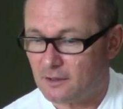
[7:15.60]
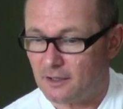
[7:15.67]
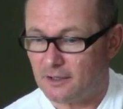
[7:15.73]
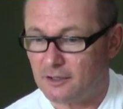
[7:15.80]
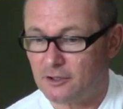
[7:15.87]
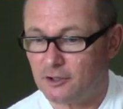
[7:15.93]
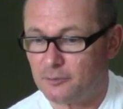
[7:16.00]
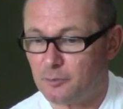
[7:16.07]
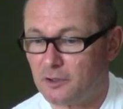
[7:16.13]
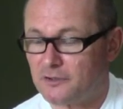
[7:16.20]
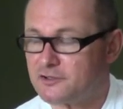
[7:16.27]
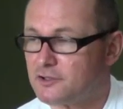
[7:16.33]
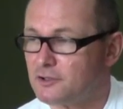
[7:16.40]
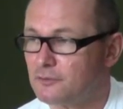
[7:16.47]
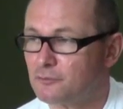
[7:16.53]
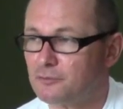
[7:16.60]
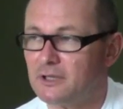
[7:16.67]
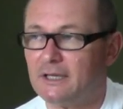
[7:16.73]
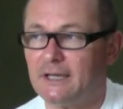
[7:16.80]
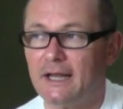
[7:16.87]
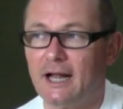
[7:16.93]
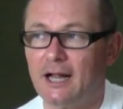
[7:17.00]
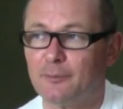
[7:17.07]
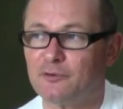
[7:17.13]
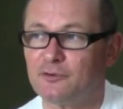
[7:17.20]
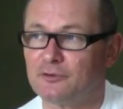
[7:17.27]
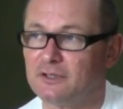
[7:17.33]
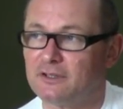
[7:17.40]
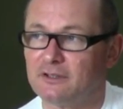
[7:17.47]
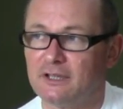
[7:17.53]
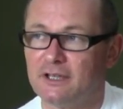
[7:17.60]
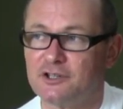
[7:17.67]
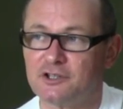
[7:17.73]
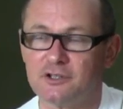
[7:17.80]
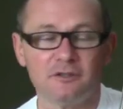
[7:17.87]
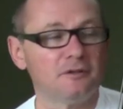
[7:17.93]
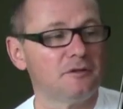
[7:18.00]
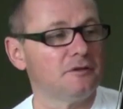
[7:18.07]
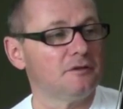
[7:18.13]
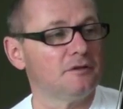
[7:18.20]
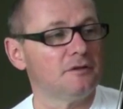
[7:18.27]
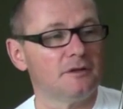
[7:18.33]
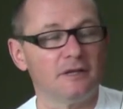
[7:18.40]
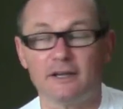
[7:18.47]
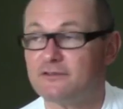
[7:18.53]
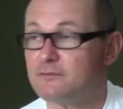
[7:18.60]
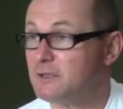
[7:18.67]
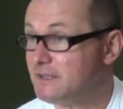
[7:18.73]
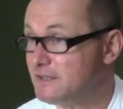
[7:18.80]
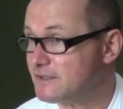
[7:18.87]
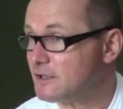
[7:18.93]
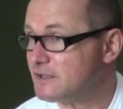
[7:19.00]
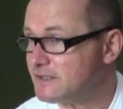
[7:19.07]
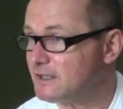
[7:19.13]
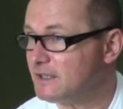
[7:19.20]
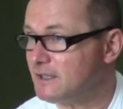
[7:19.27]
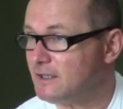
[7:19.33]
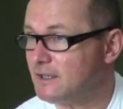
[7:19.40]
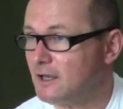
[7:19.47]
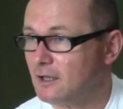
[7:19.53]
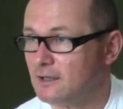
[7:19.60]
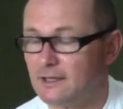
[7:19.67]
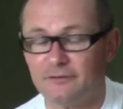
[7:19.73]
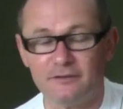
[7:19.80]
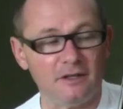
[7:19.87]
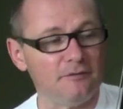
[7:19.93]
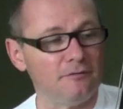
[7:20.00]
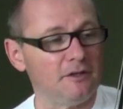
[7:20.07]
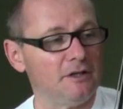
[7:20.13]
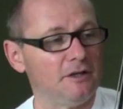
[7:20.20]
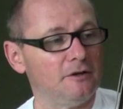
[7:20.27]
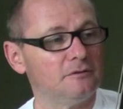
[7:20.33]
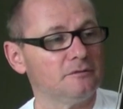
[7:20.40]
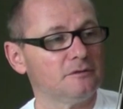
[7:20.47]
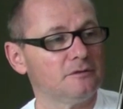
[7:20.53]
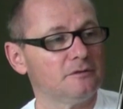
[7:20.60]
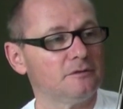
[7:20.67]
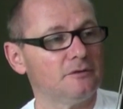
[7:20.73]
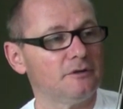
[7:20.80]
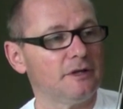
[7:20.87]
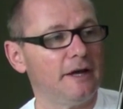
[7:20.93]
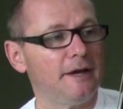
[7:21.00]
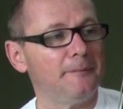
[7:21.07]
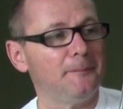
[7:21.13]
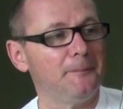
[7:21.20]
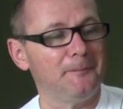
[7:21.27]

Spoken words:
A good posture really helps your intonation, as we discussed it in the left-hand video, okay?